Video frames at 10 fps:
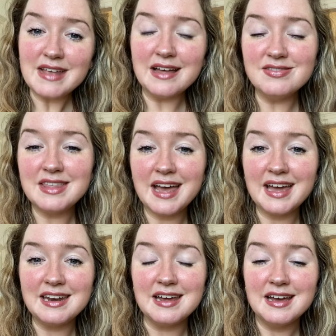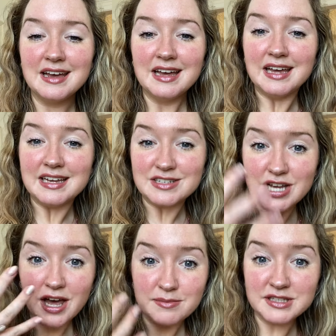And then in
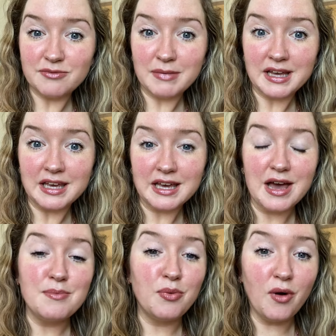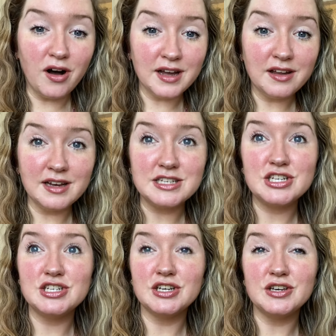terms of makeup, what I like to
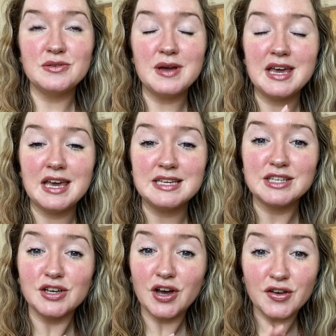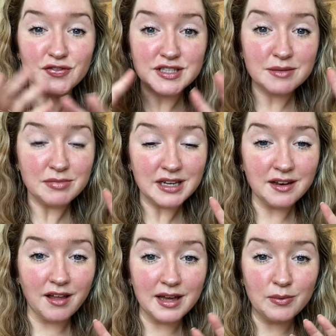do is go for something
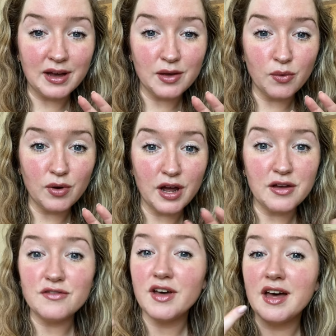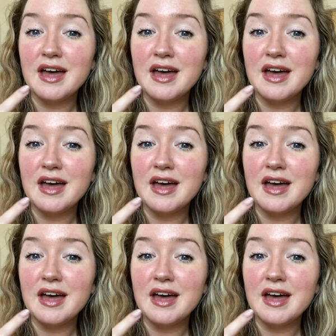lightweight all over